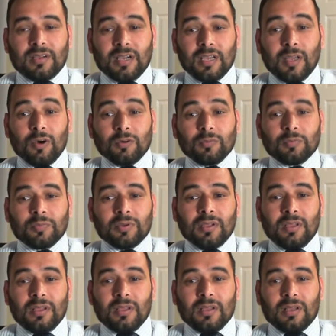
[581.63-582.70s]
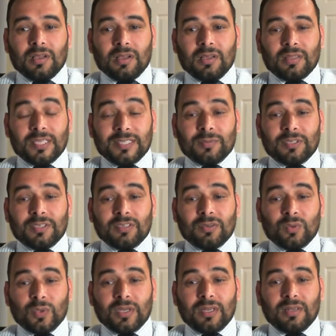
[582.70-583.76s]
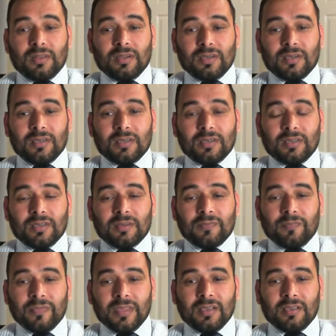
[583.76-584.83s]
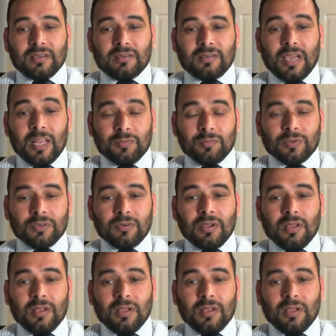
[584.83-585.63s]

I hope this video will help you.